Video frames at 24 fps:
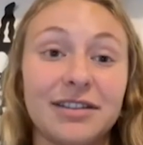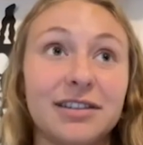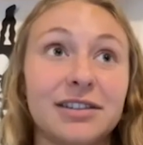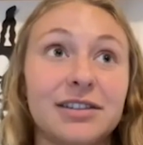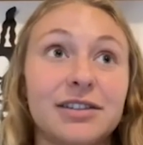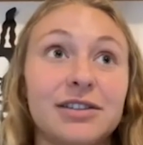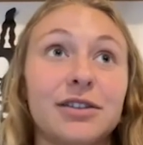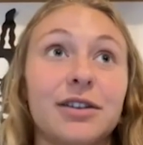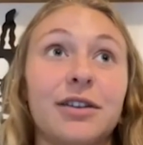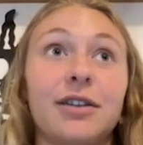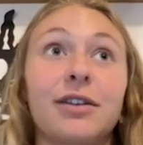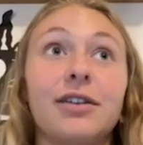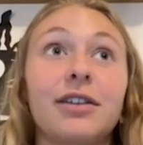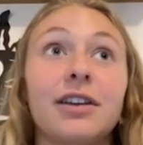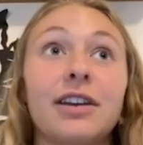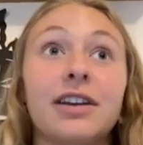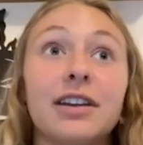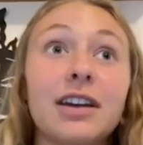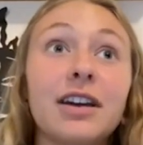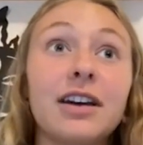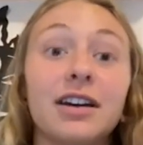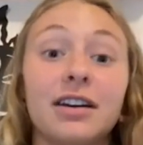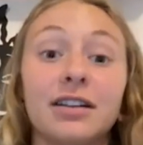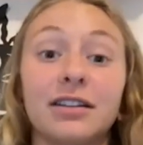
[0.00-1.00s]
So they're like,
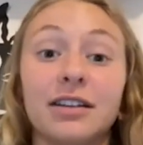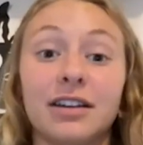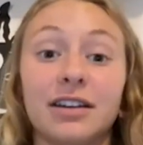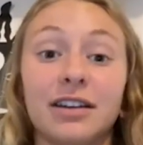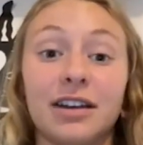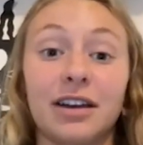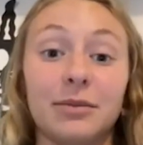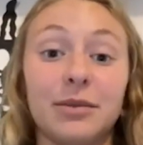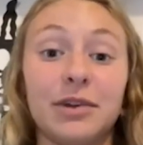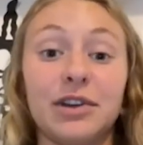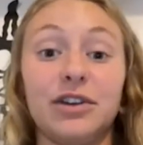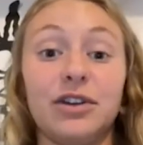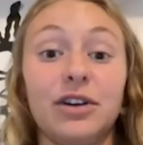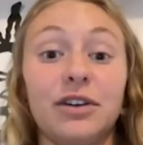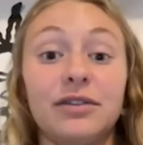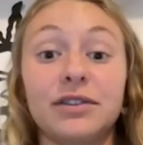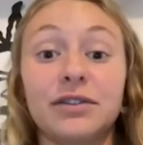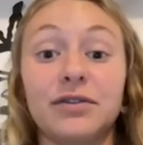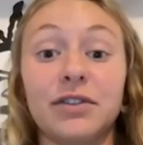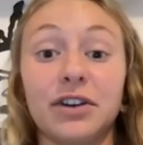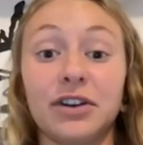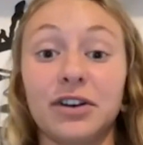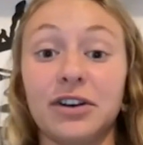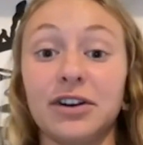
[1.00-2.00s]
yeah, like, I mean, you have to
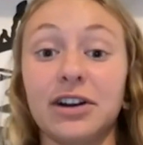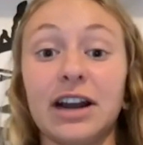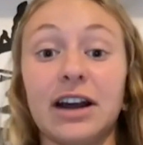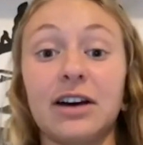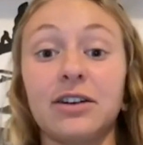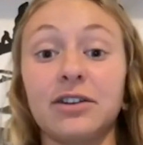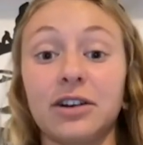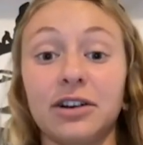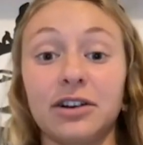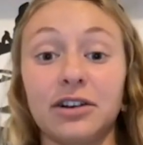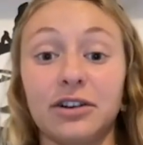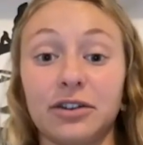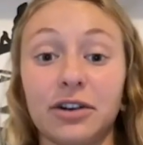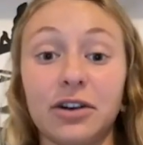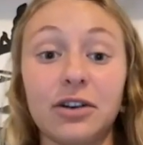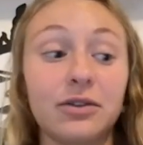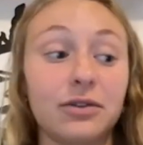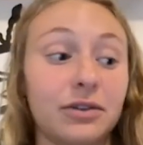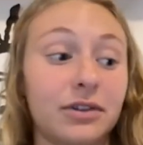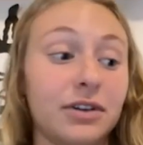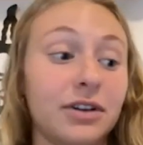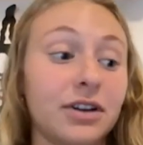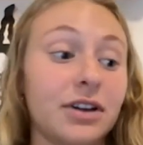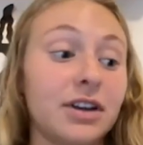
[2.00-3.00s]
figure it out on your
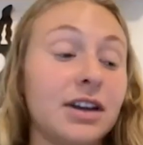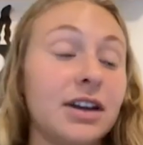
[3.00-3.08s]
own.